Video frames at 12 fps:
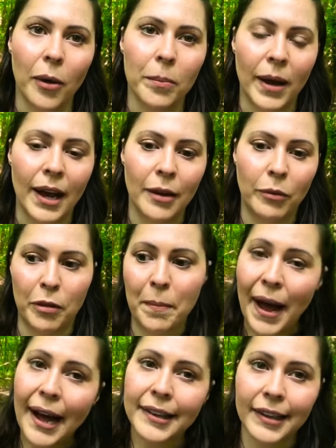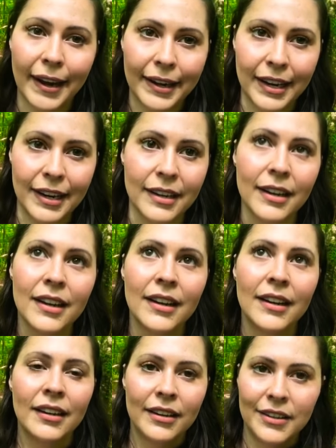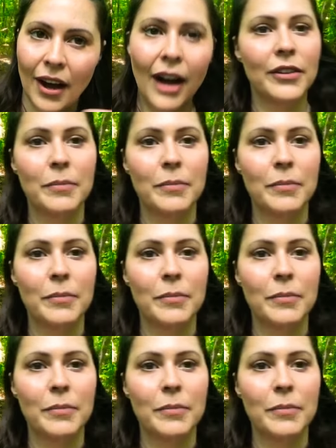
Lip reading: But with bad lighting, not